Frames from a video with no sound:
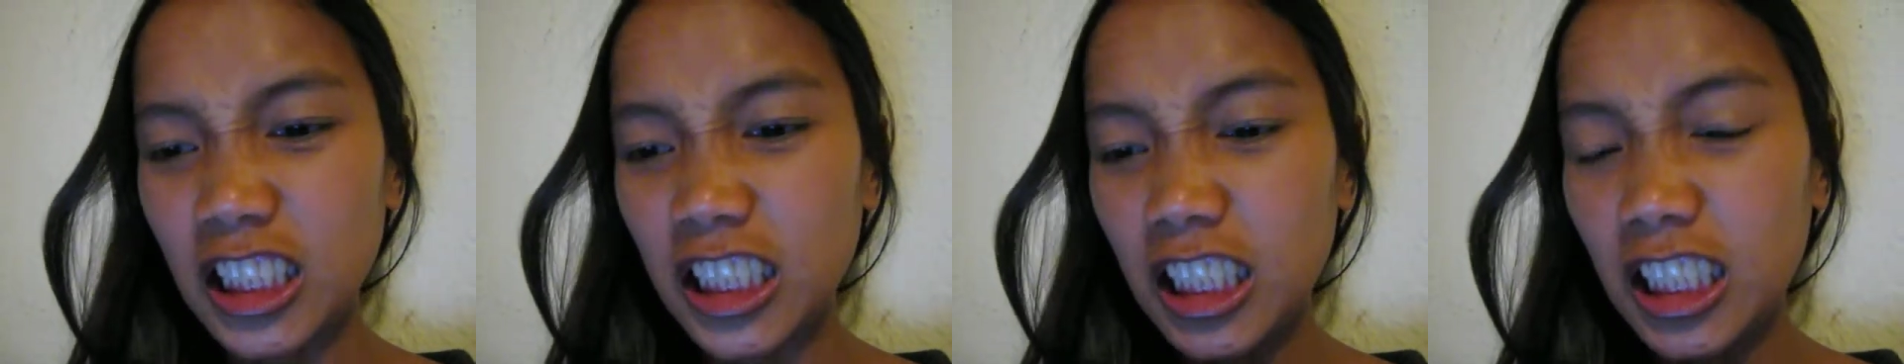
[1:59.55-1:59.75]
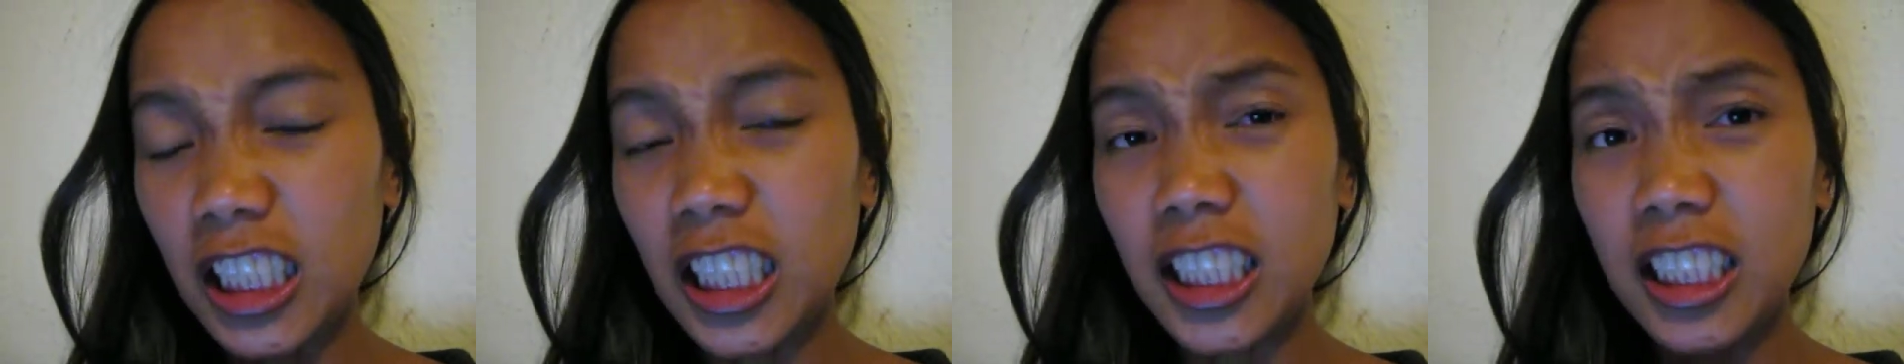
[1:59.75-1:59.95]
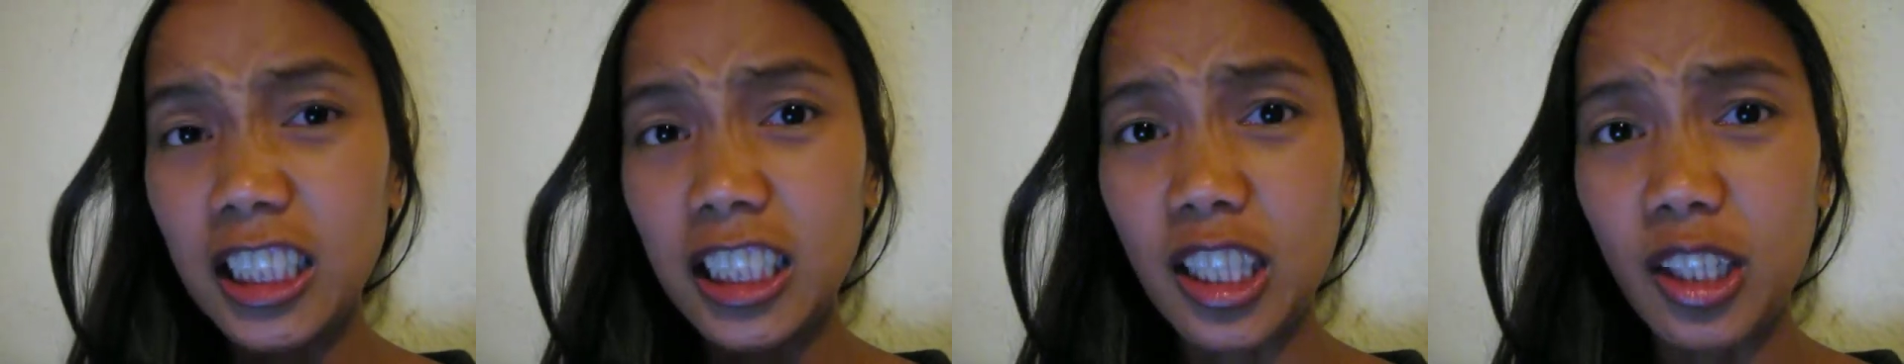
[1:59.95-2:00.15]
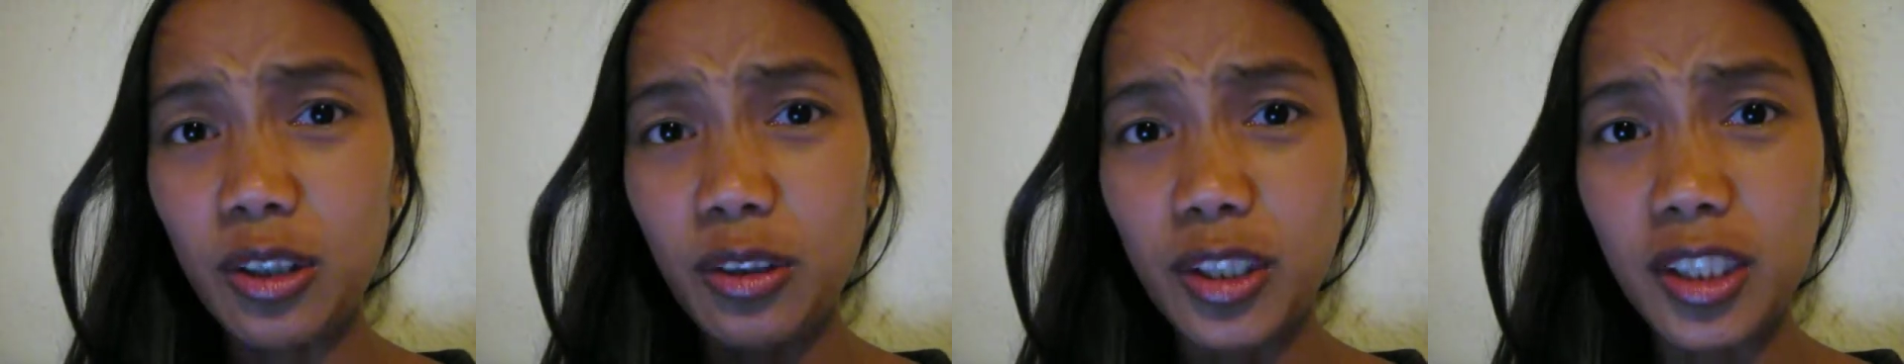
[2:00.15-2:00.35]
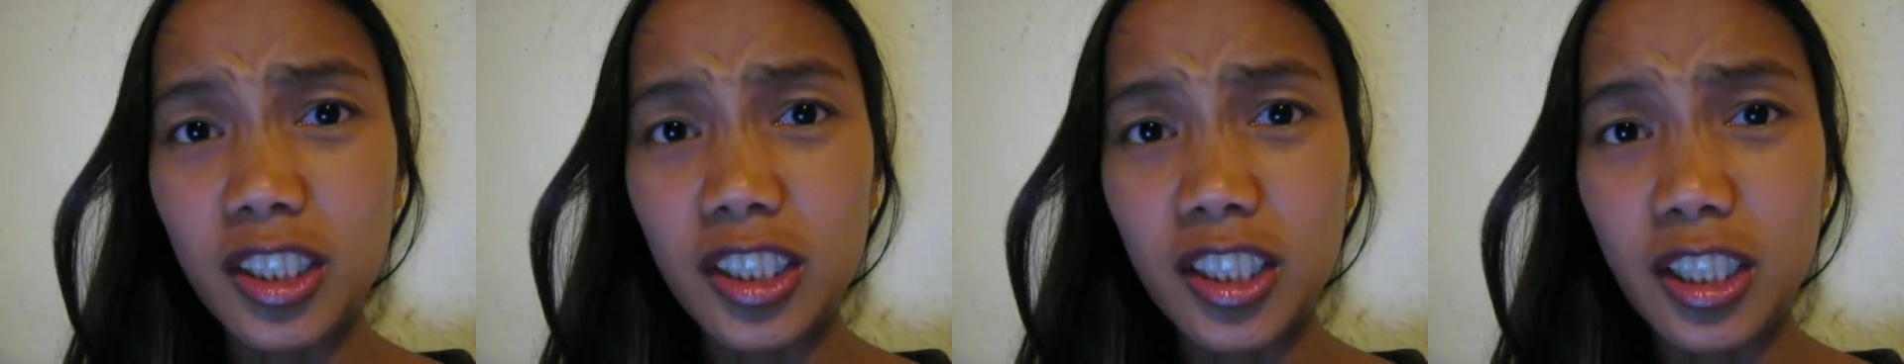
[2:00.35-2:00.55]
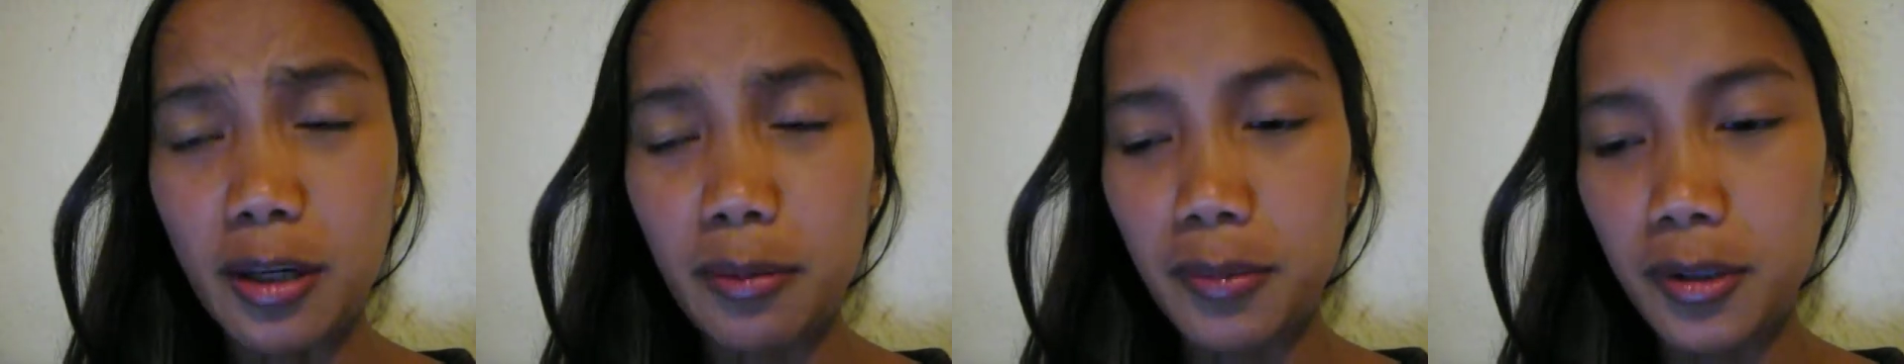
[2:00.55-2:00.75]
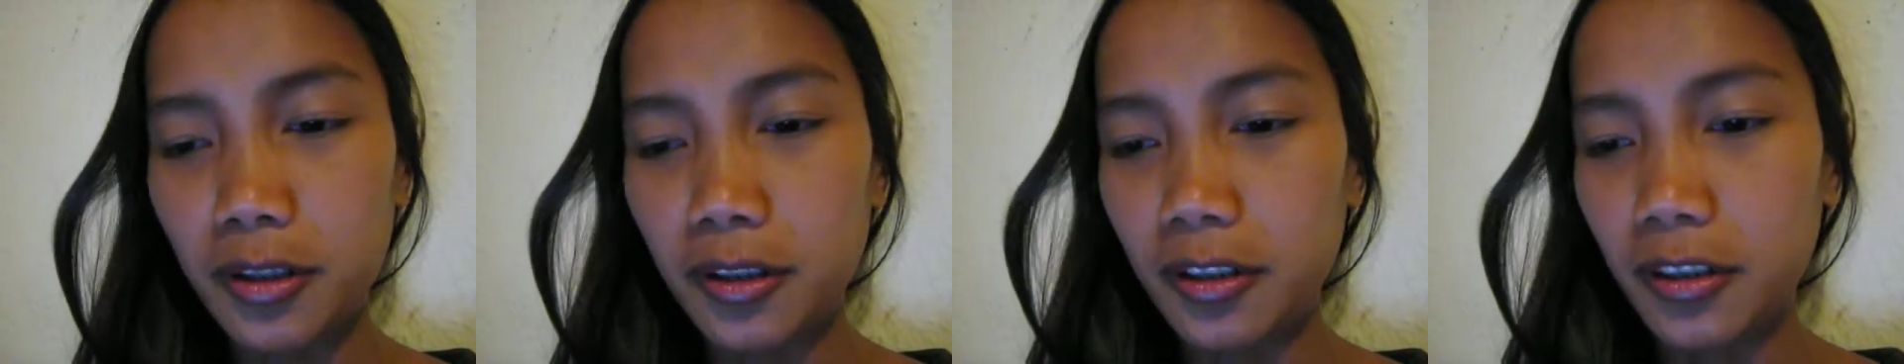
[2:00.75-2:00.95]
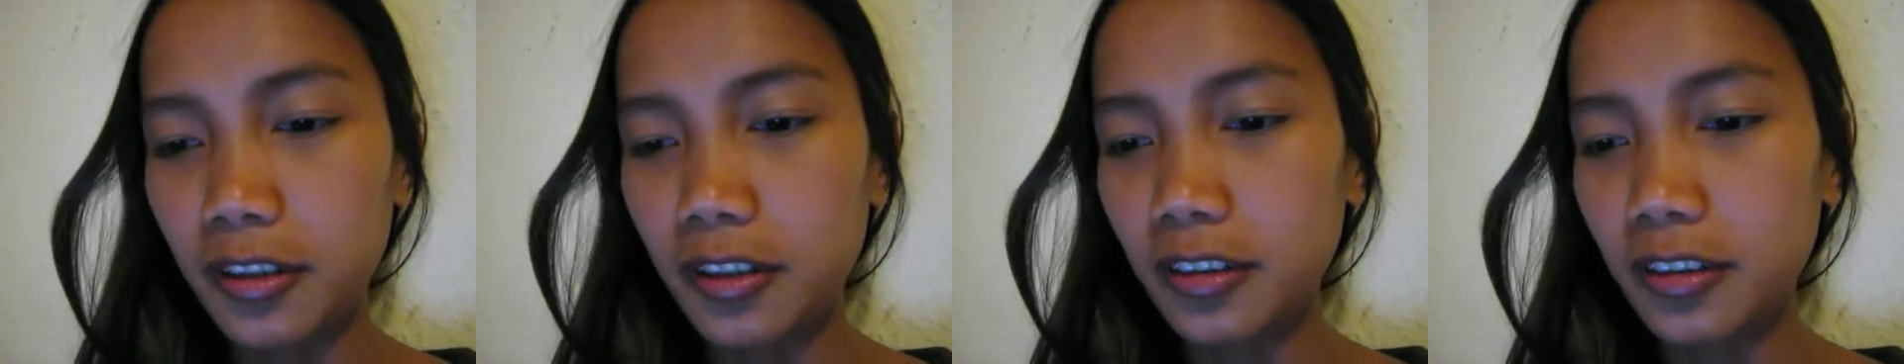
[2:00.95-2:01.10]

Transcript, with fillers: Like now, it's summer